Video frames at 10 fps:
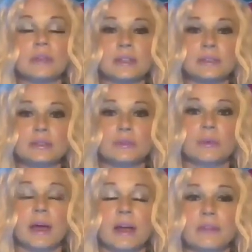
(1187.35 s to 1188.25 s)
cool
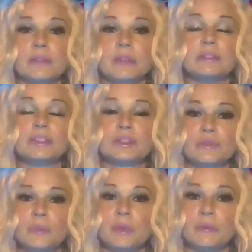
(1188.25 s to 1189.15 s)
you, let it do
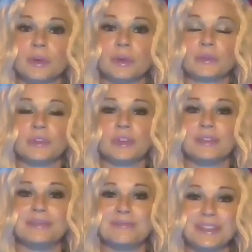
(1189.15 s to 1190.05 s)
whatever, and just
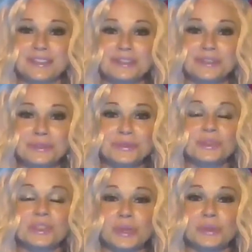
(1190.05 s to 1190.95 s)
remember that it
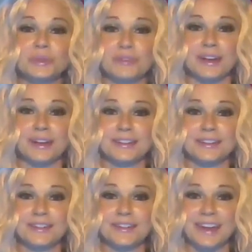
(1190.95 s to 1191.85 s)
makes you
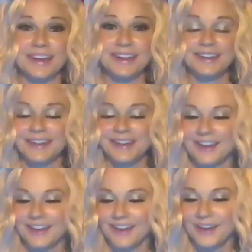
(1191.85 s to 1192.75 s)
so divine,
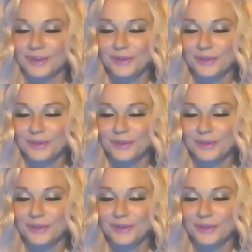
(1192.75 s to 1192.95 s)
okay?